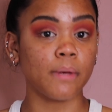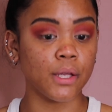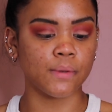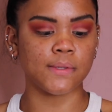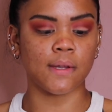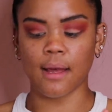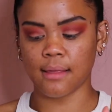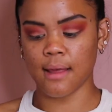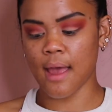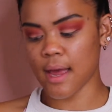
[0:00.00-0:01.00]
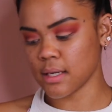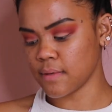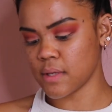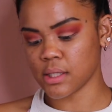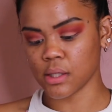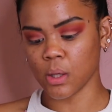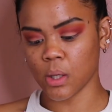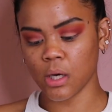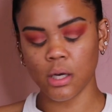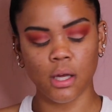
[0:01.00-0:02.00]
to be using at the end of this
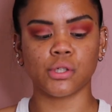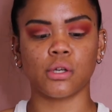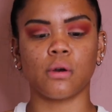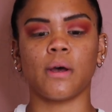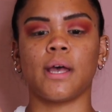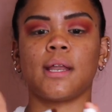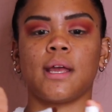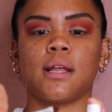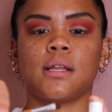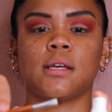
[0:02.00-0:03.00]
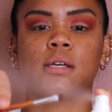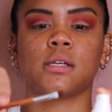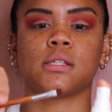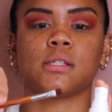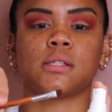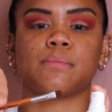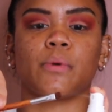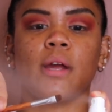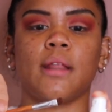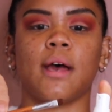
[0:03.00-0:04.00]
look. I'm just going to go ahead and
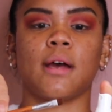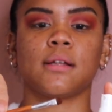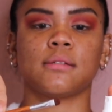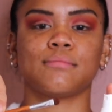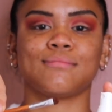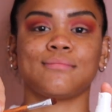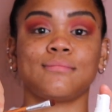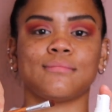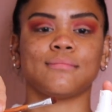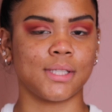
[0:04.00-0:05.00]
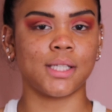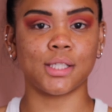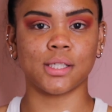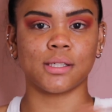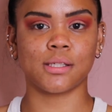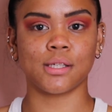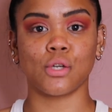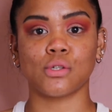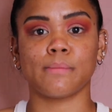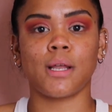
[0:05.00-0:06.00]
spray that. Delicious.
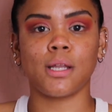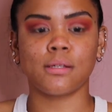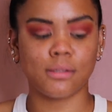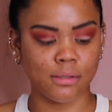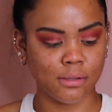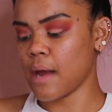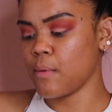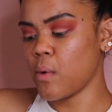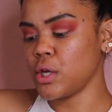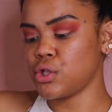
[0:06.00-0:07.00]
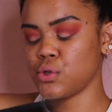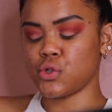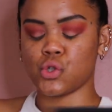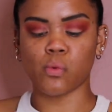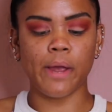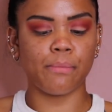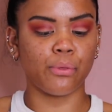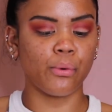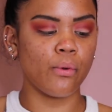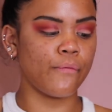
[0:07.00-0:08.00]
Can you smell it? I'm going to swipe
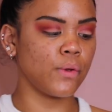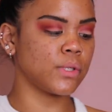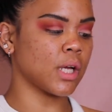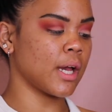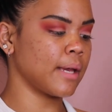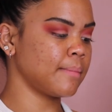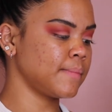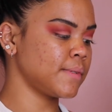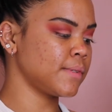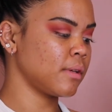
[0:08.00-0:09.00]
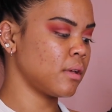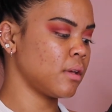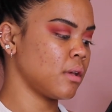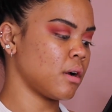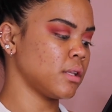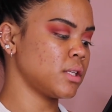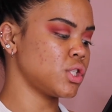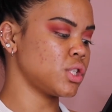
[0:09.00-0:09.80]
through a few times on the